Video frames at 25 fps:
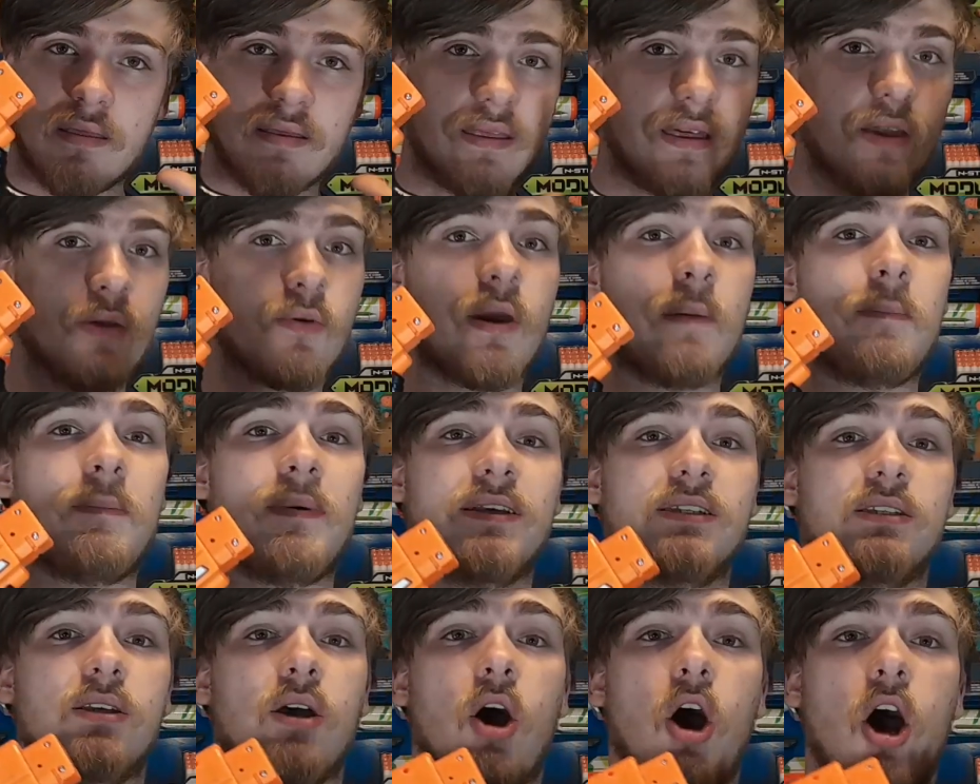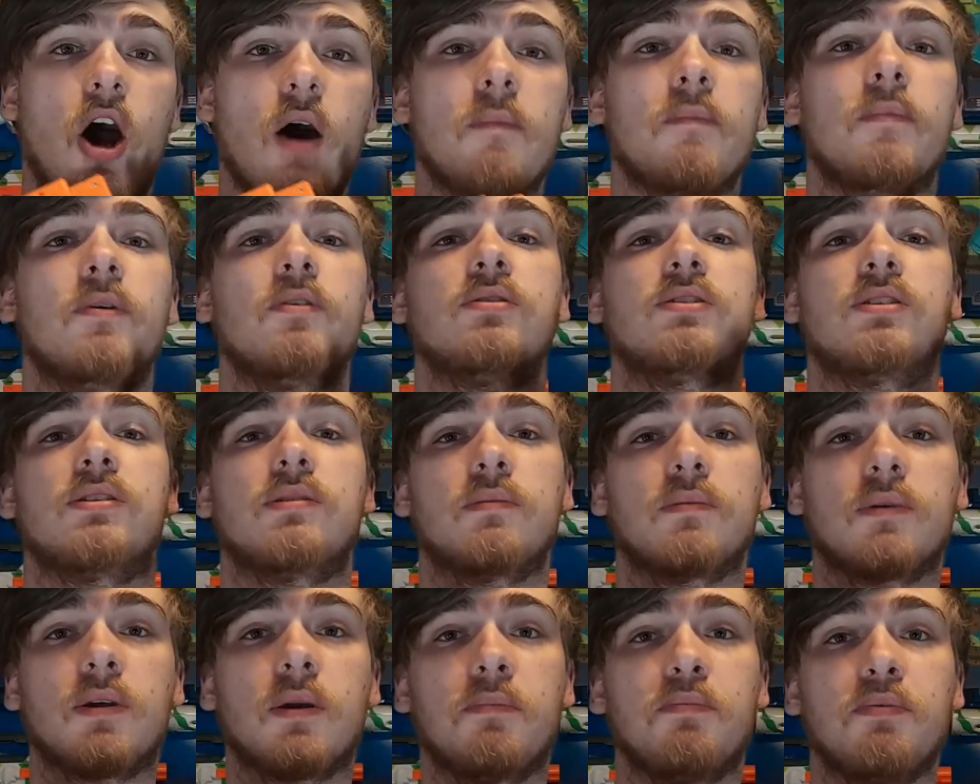The grip is
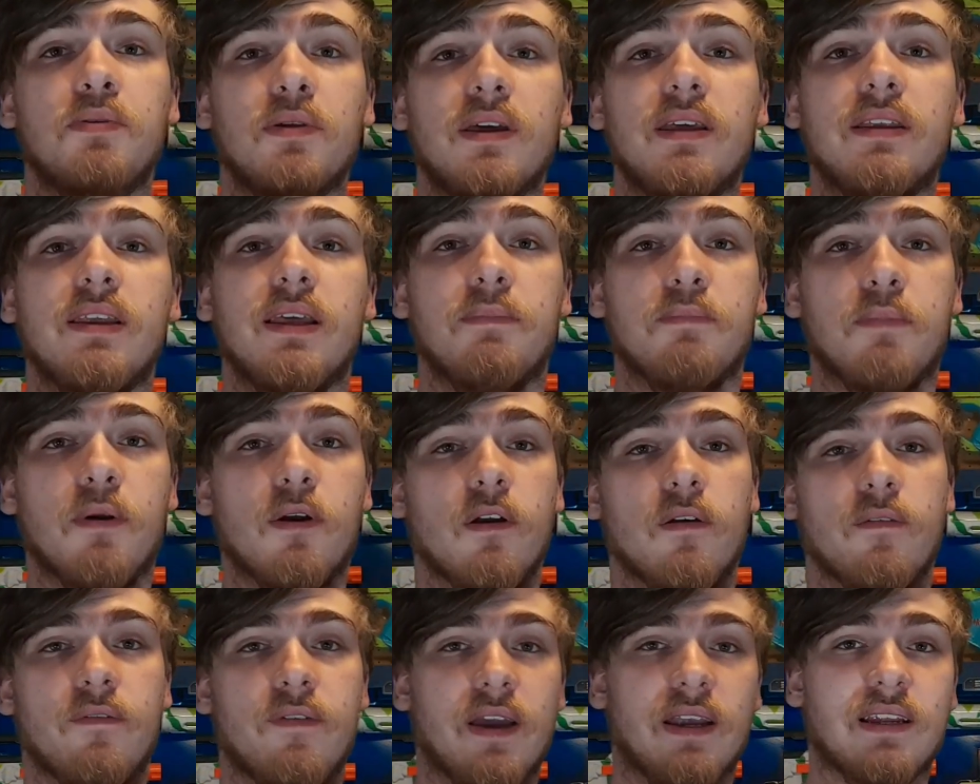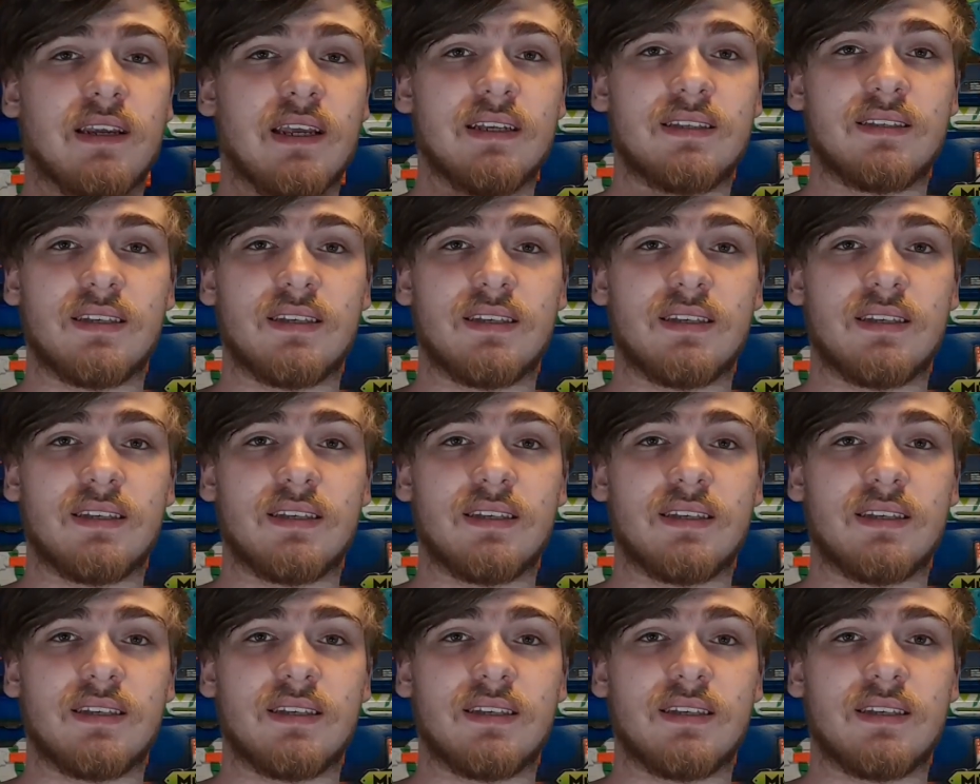almost completely perfect.